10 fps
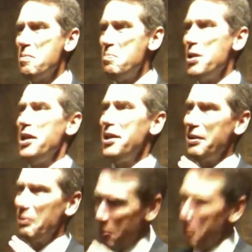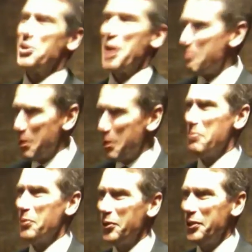B, the same
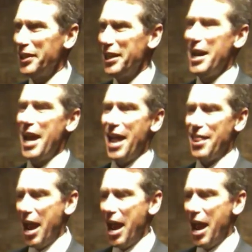people, okay. and they